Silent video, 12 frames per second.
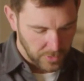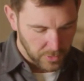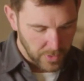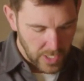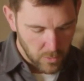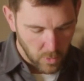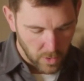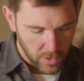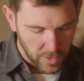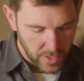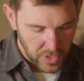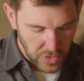The Greek
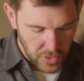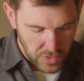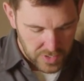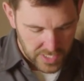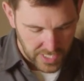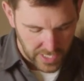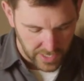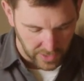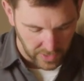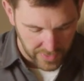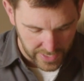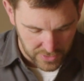word used
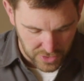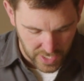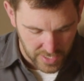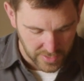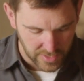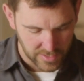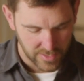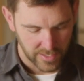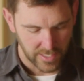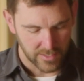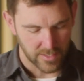here that Jesus